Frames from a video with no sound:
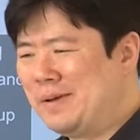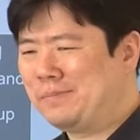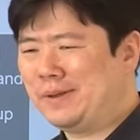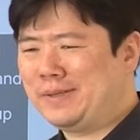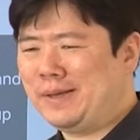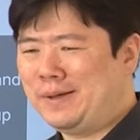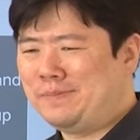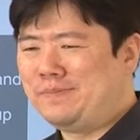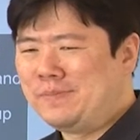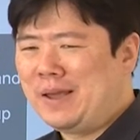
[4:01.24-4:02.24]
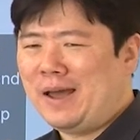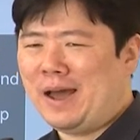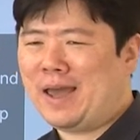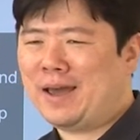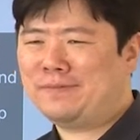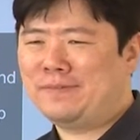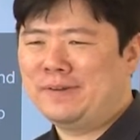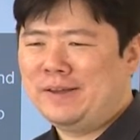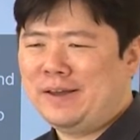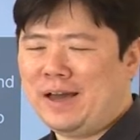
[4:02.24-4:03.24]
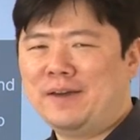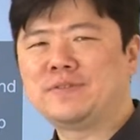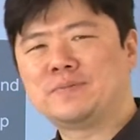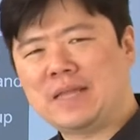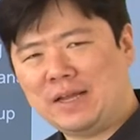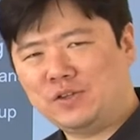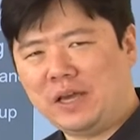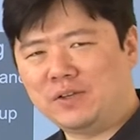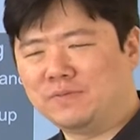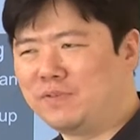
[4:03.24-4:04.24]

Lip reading: but I have substantiation